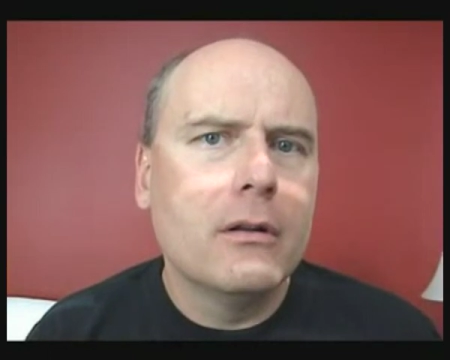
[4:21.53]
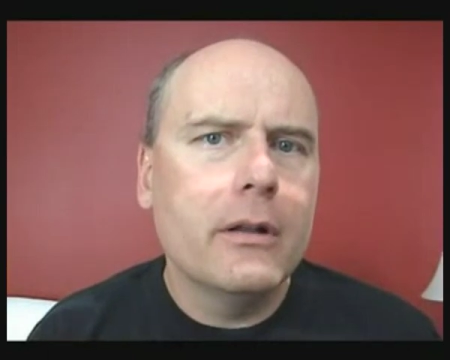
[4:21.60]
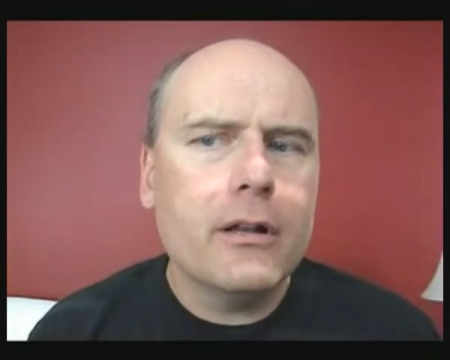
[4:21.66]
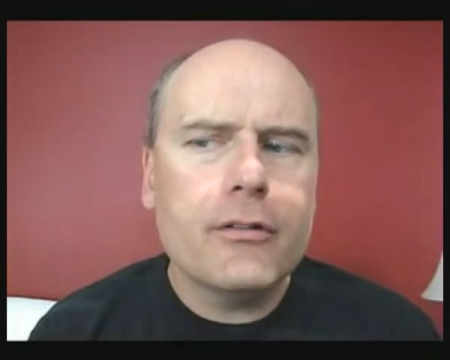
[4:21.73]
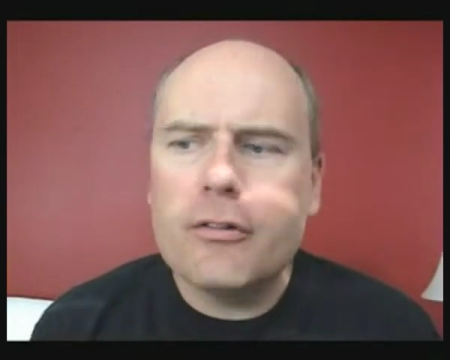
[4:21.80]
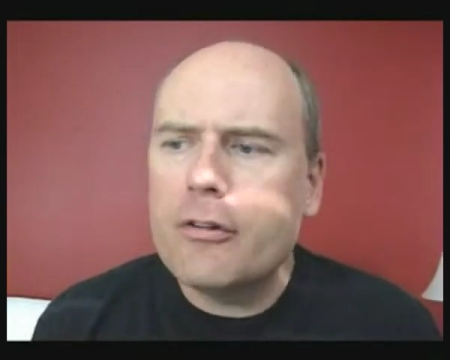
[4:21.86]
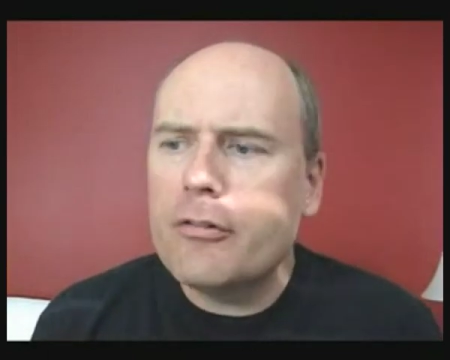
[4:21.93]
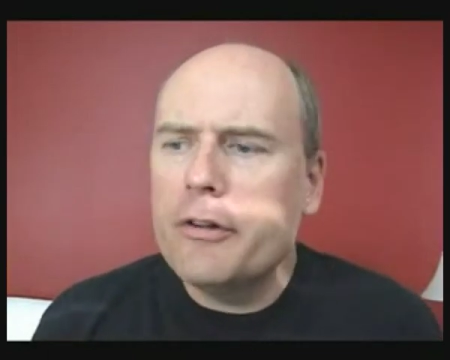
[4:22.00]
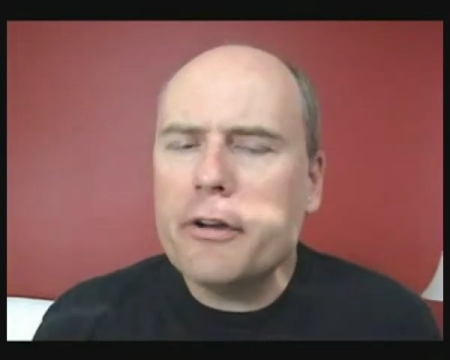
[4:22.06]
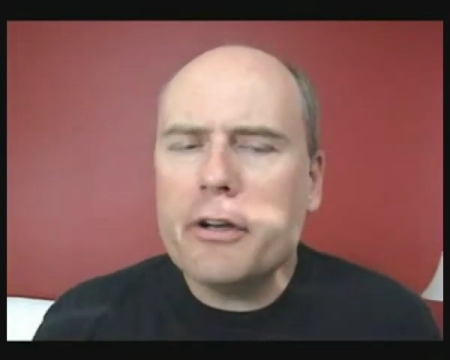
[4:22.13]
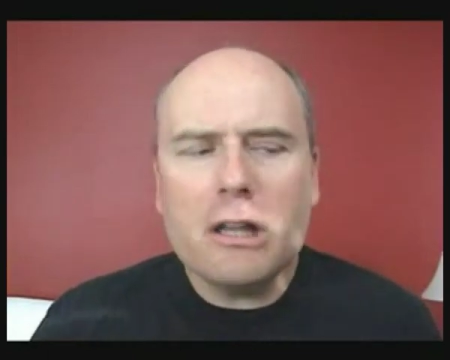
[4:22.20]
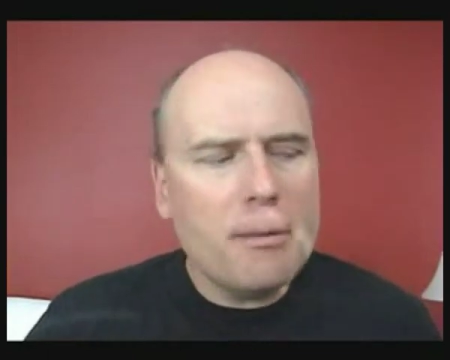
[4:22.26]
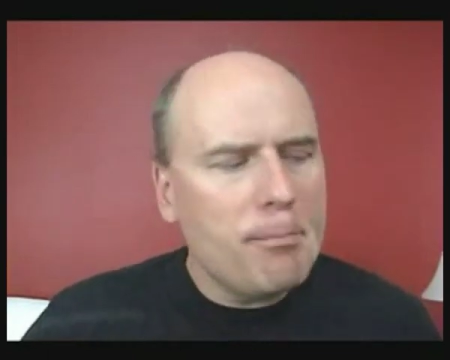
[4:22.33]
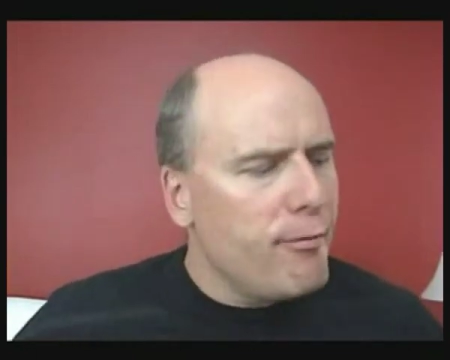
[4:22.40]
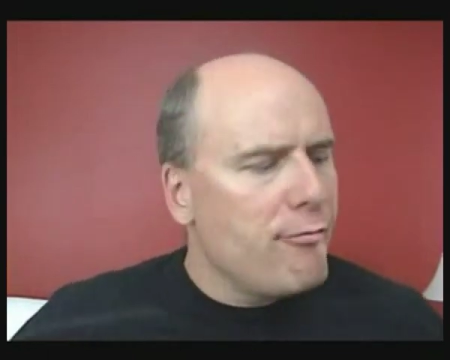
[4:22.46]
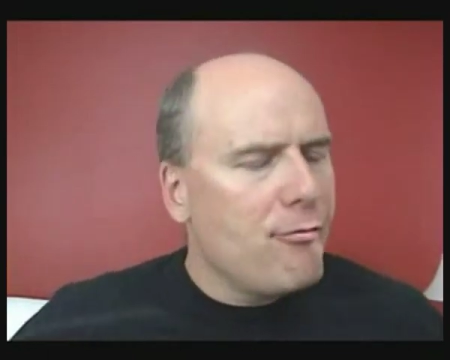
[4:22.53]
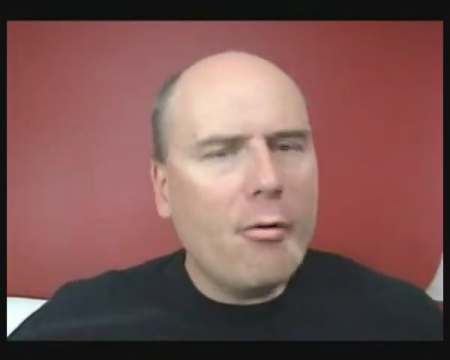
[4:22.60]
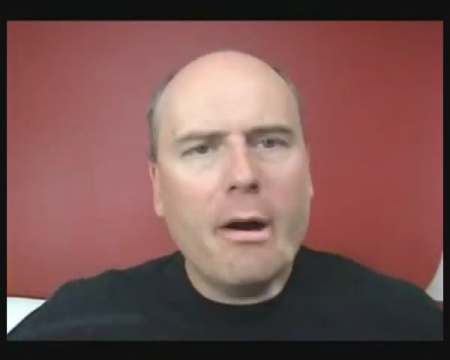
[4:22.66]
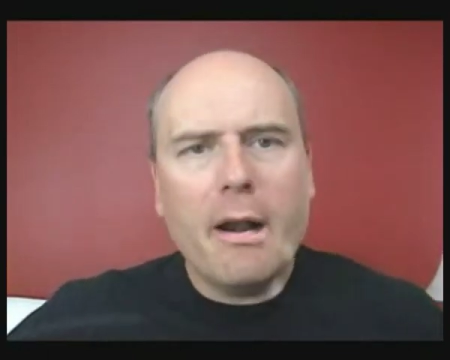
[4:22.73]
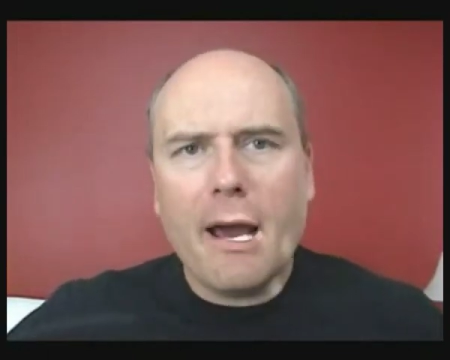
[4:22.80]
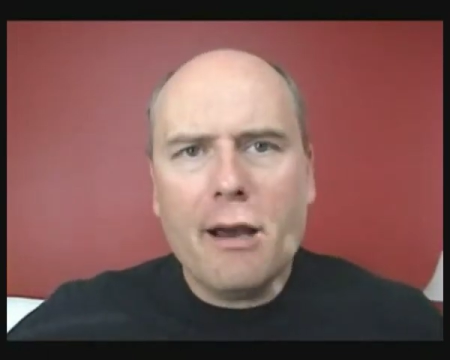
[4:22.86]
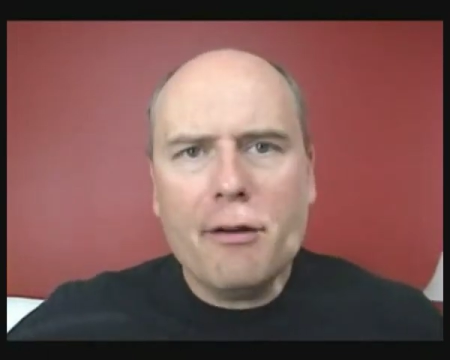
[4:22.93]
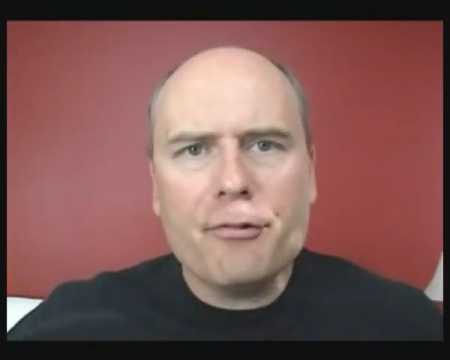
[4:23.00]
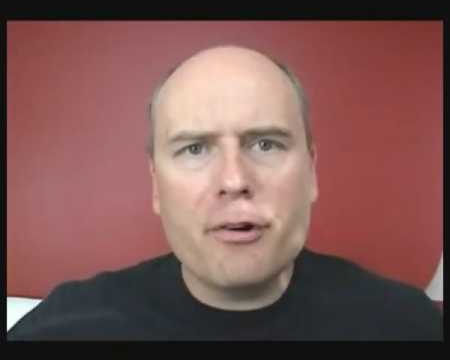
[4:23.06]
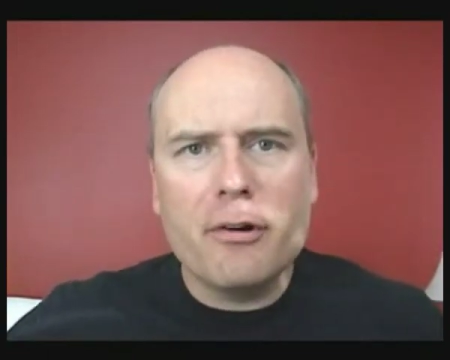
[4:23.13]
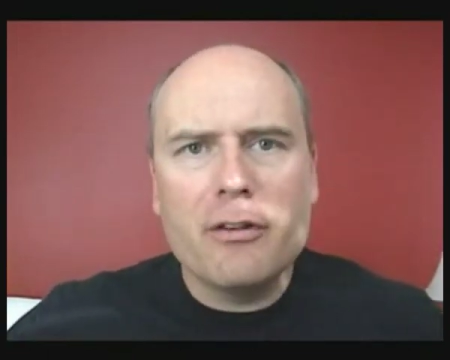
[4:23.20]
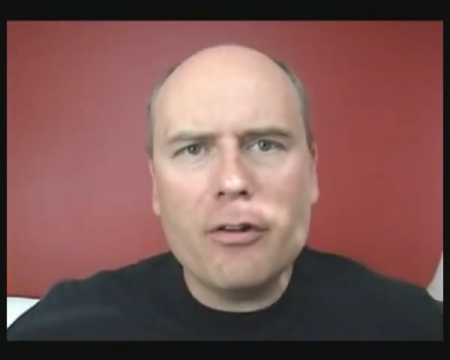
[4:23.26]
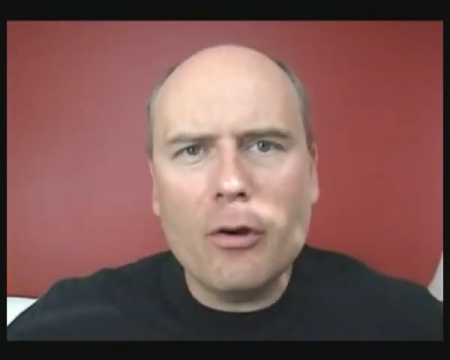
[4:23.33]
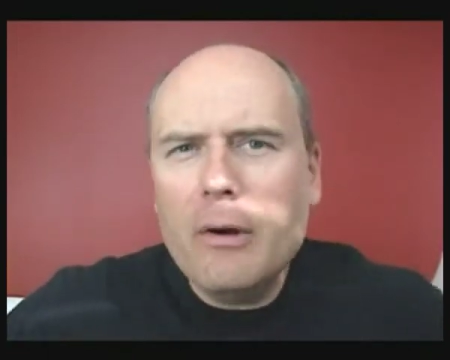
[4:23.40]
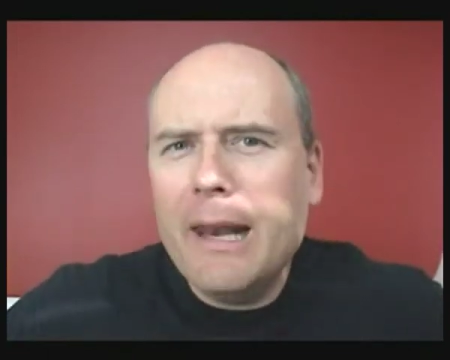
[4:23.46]
Let's just look at the before and after.
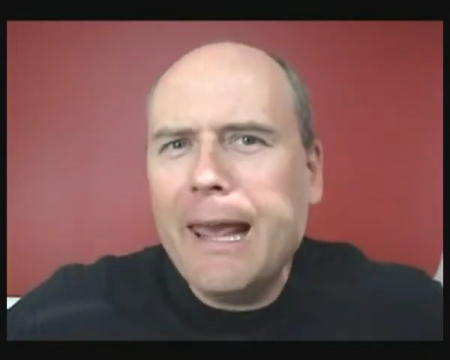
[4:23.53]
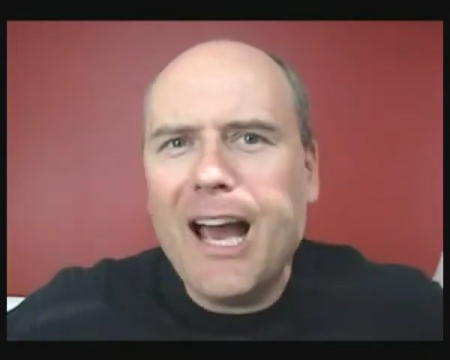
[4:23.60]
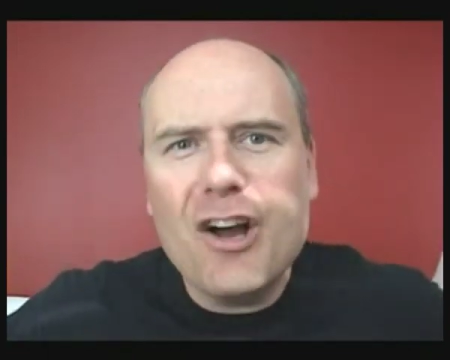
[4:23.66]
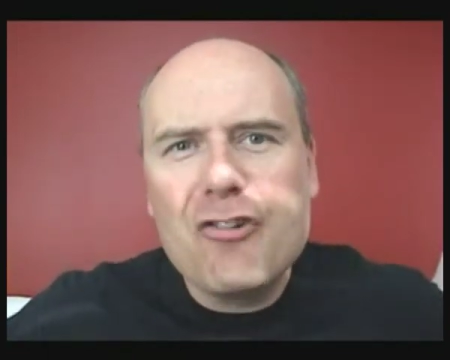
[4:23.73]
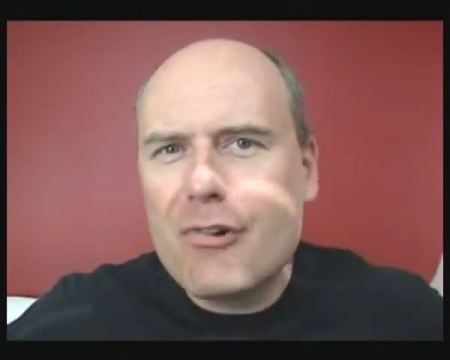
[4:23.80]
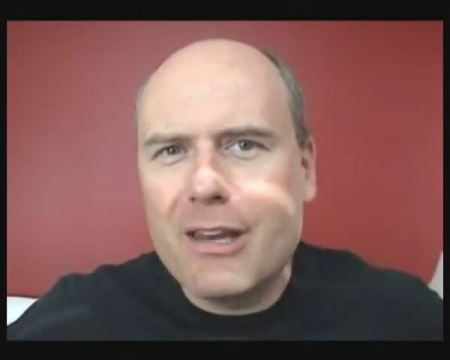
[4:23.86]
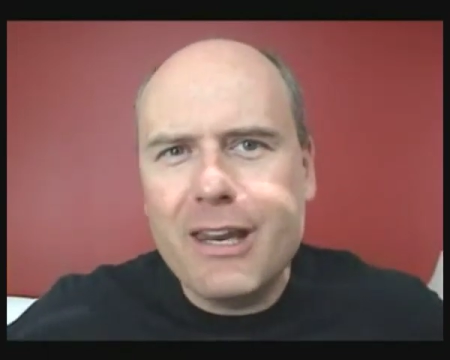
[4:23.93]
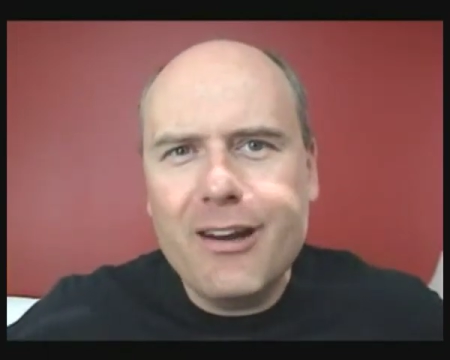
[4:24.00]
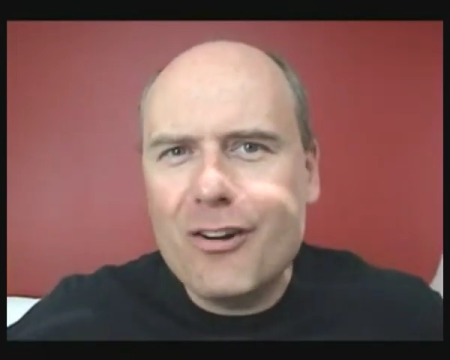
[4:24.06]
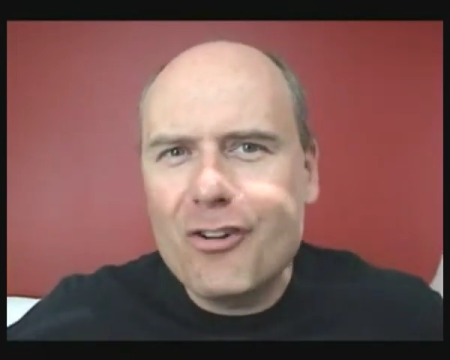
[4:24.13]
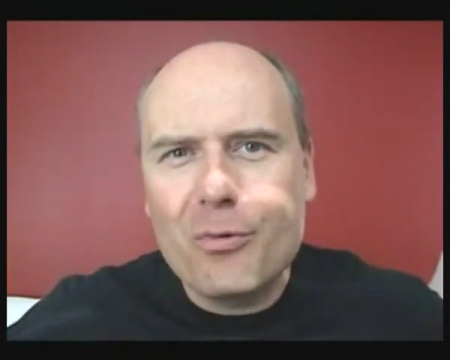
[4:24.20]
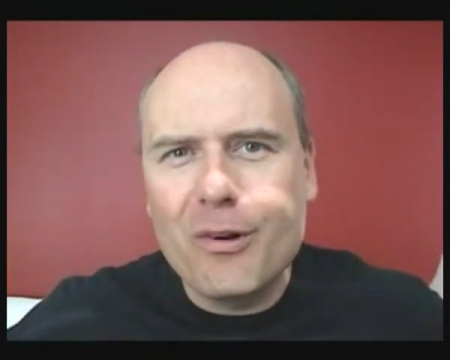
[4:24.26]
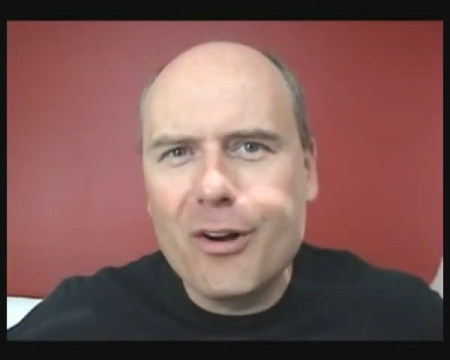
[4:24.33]
It's only 100 years.